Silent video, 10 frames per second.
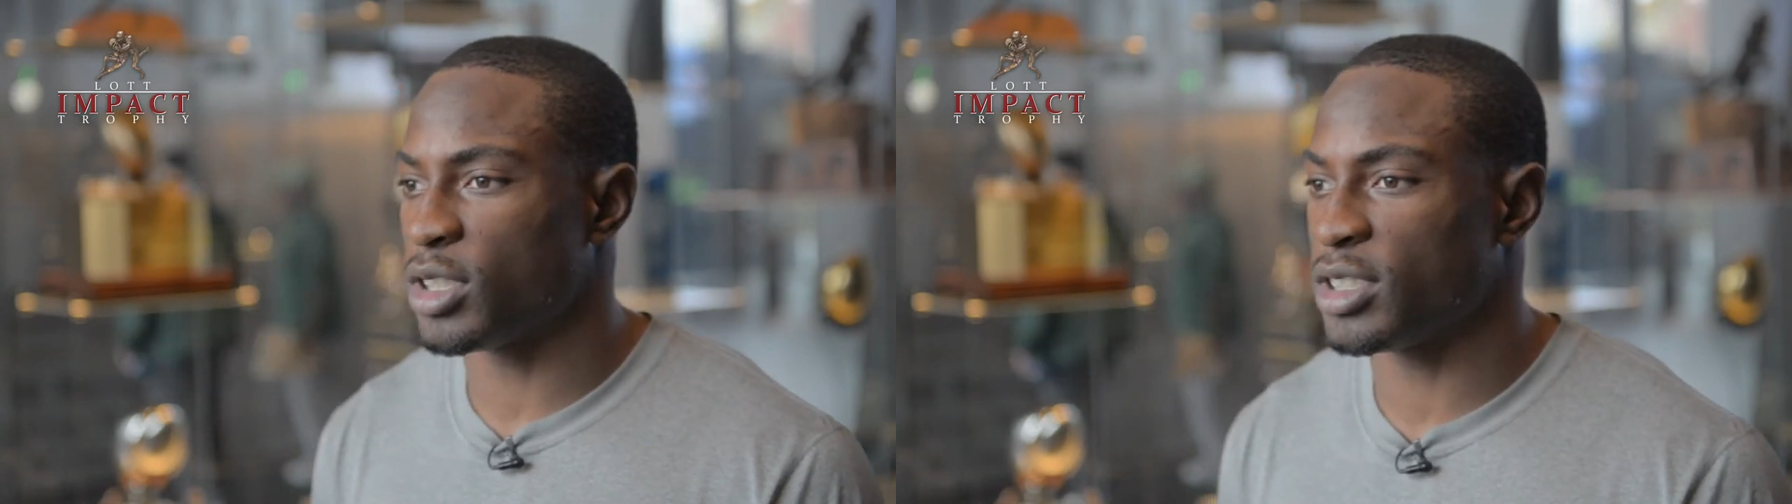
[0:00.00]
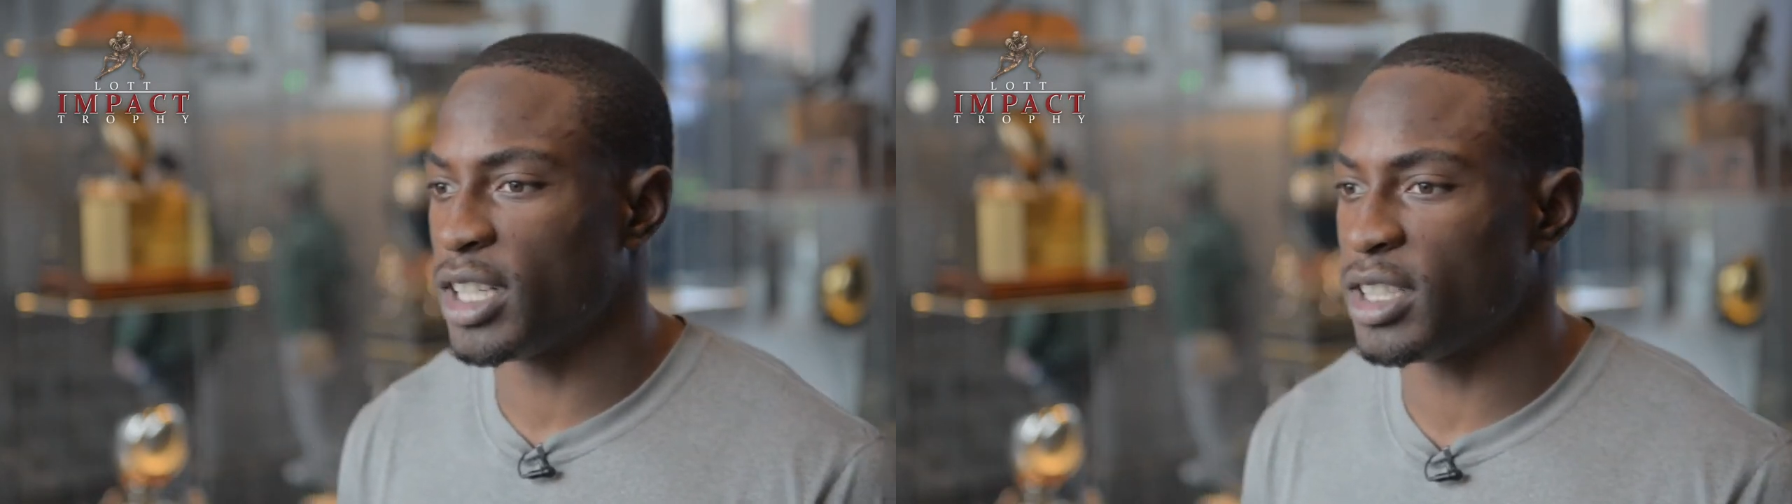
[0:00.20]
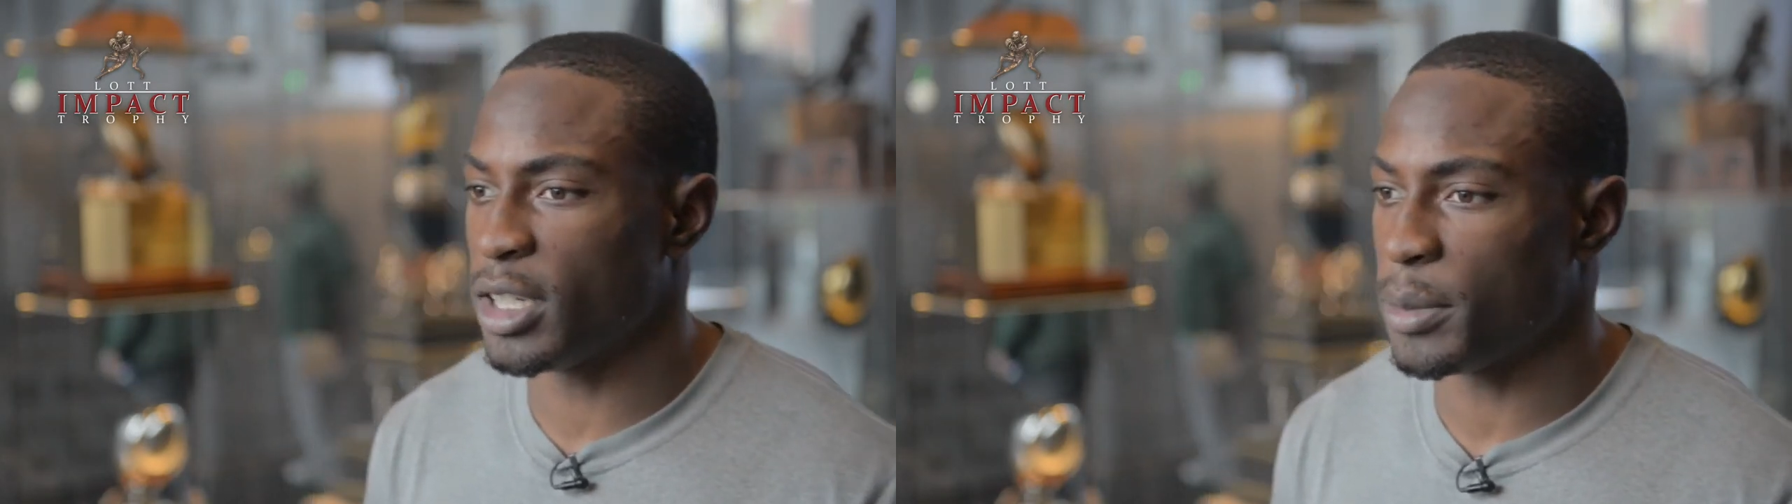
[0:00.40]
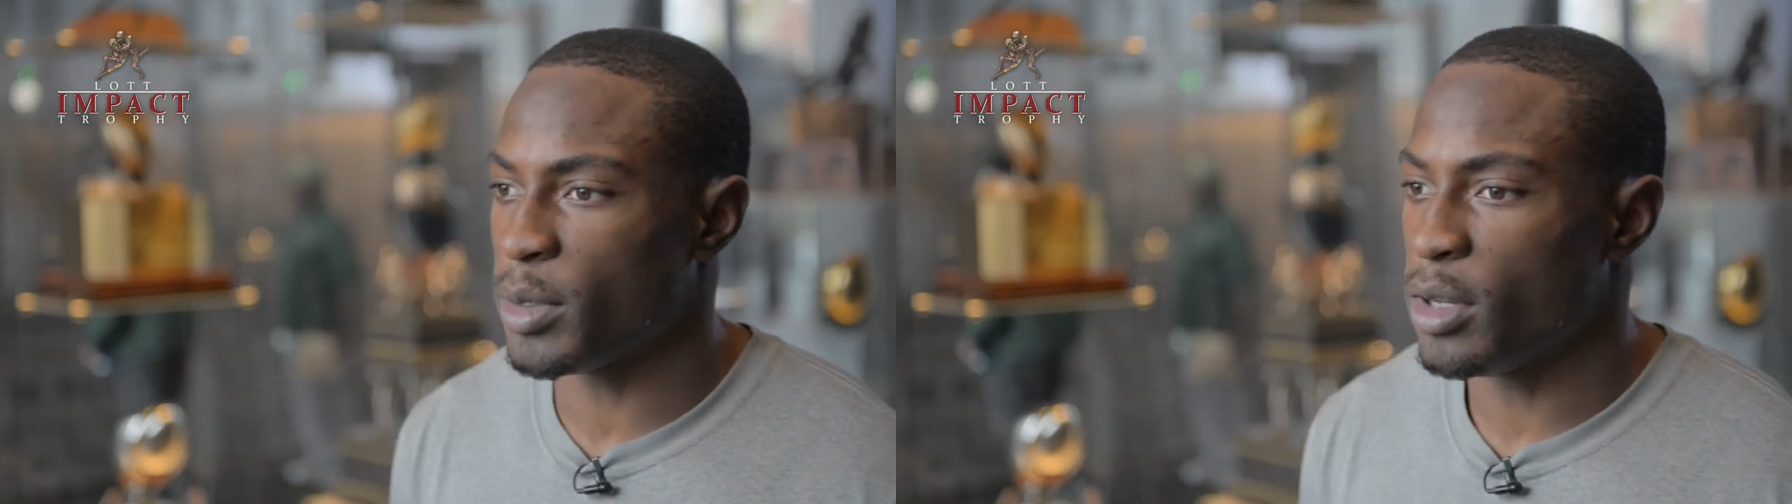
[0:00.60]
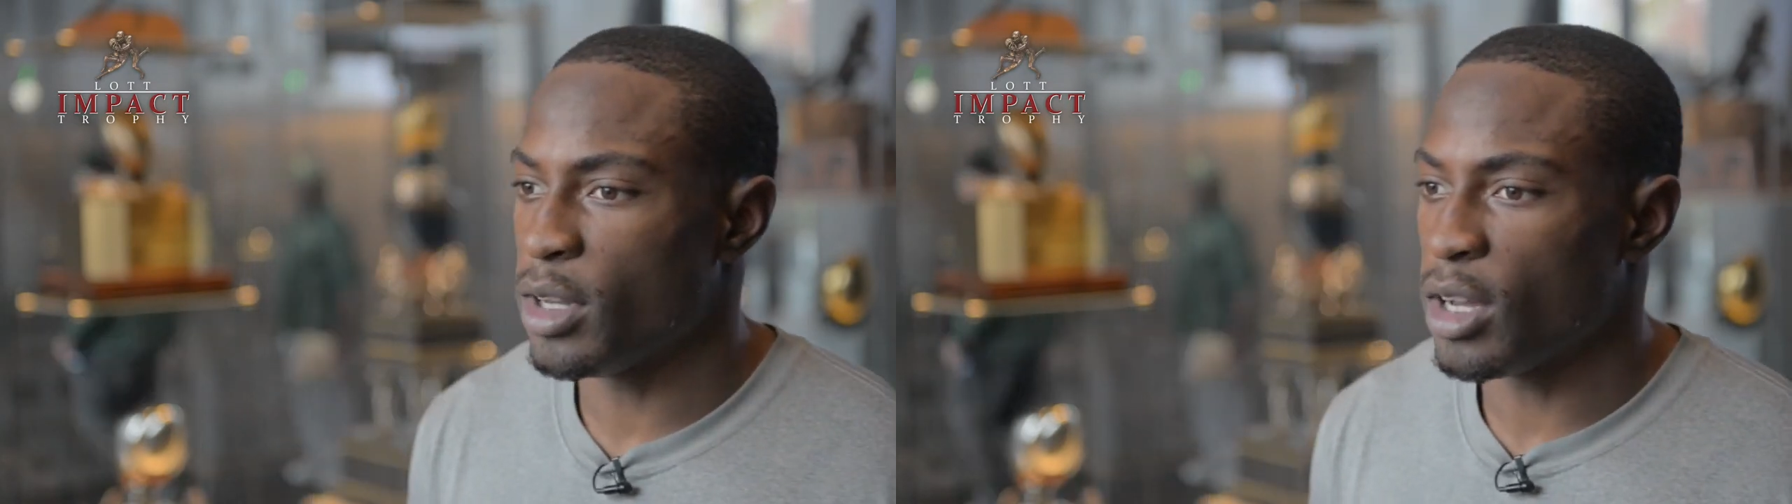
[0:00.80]
setting up
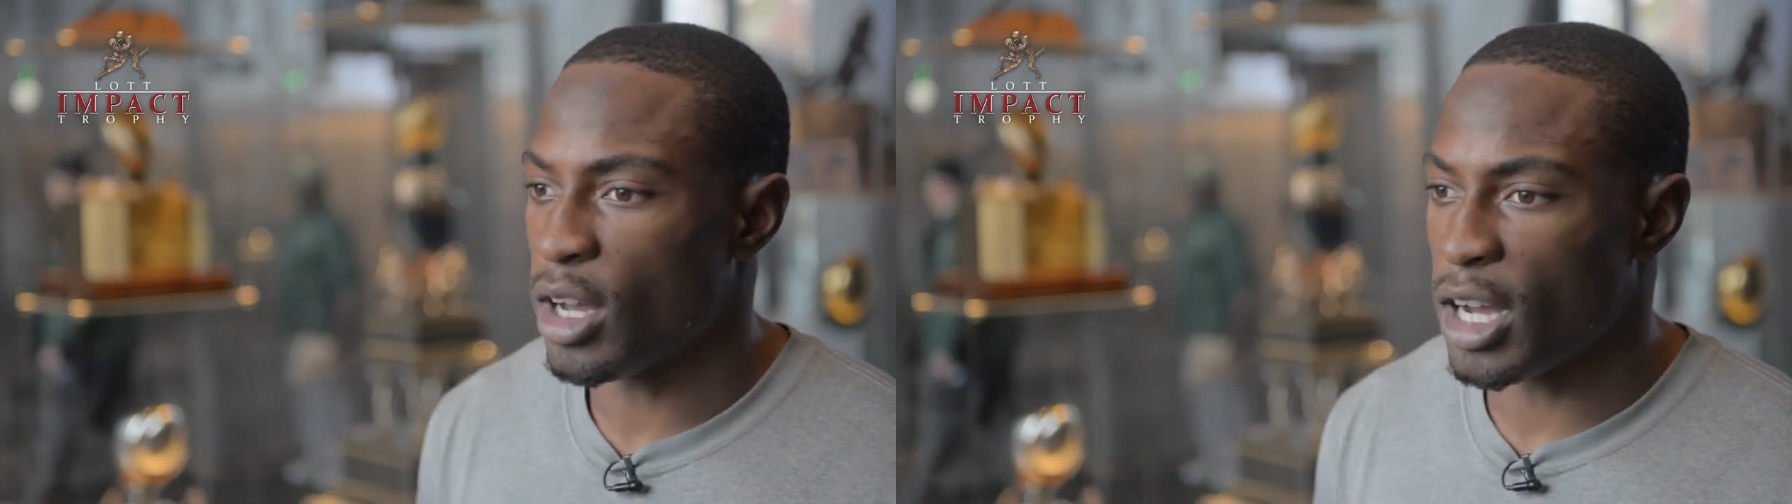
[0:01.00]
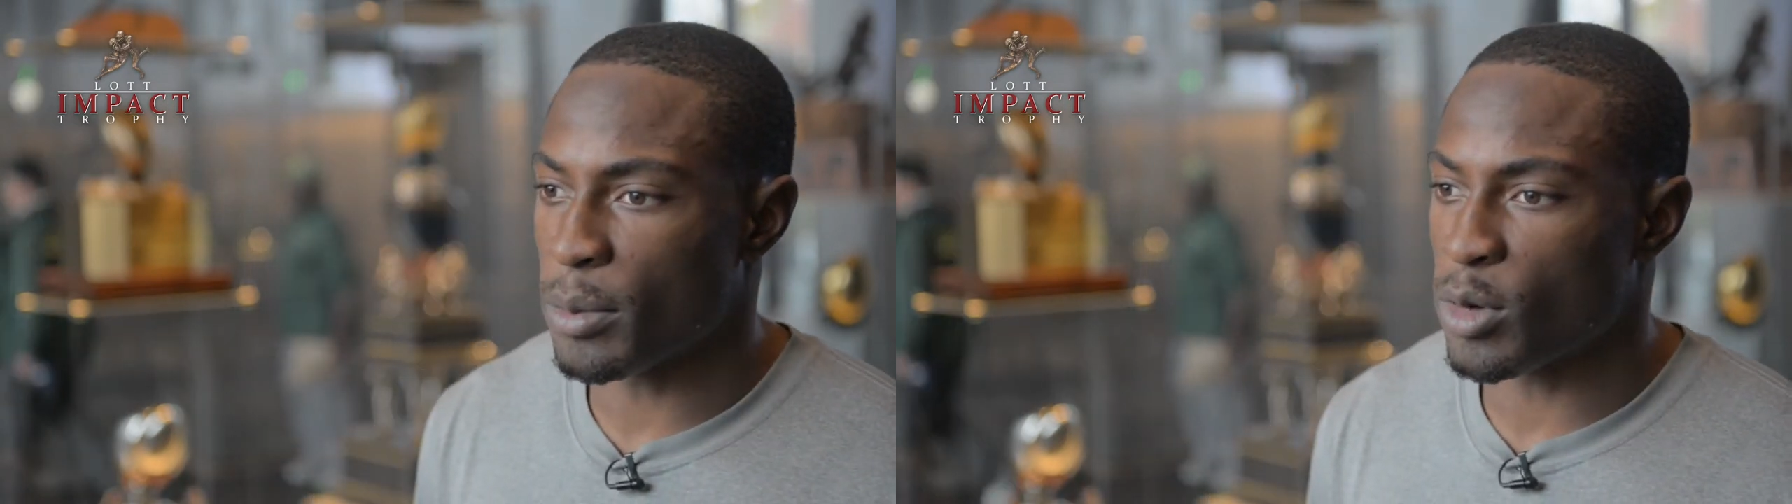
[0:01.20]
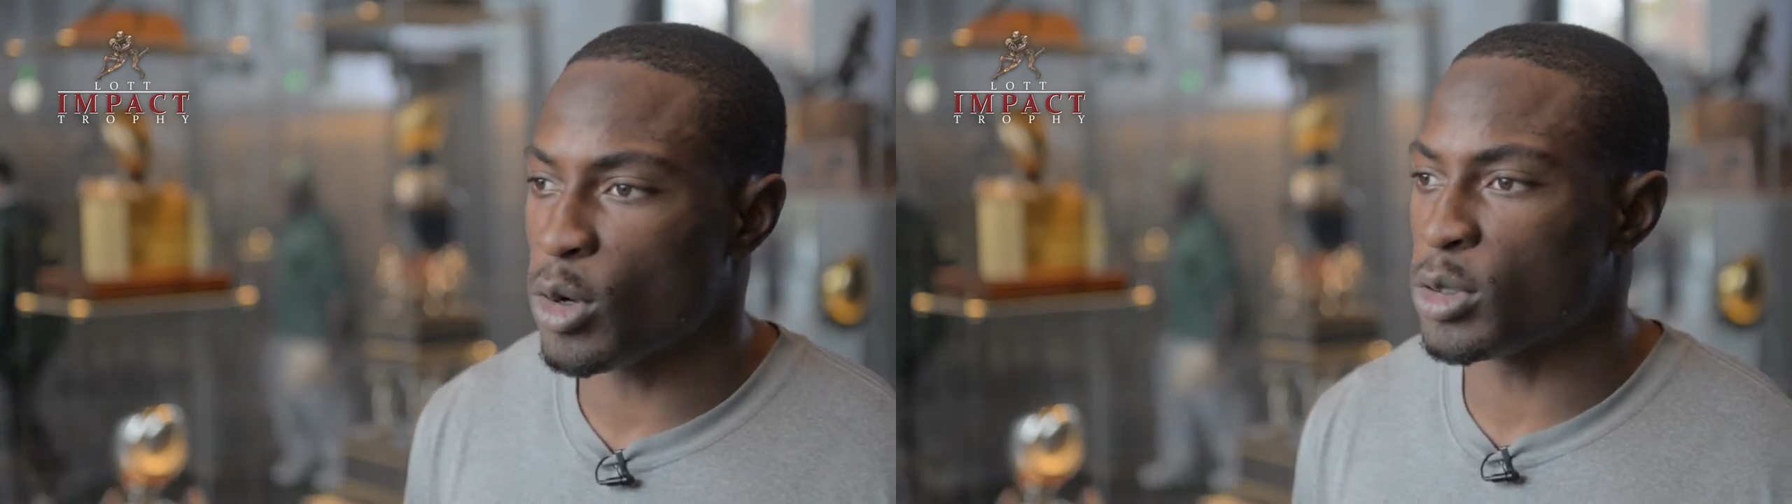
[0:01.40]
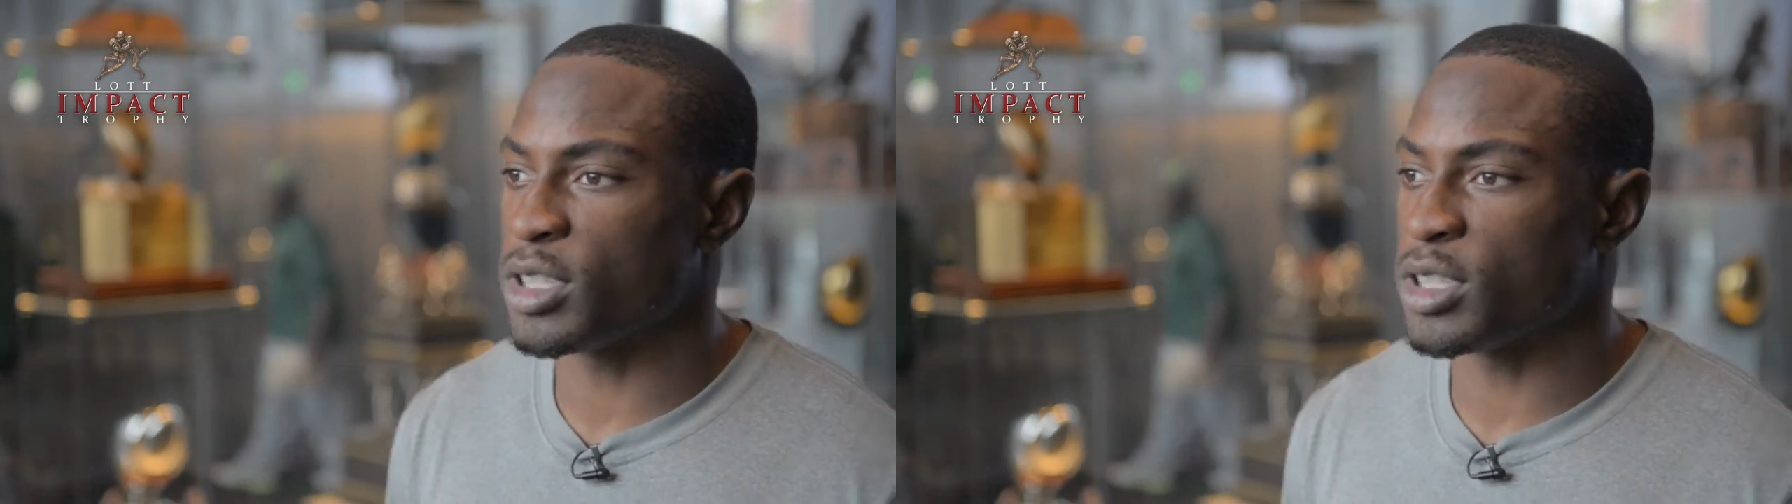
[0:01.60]
goals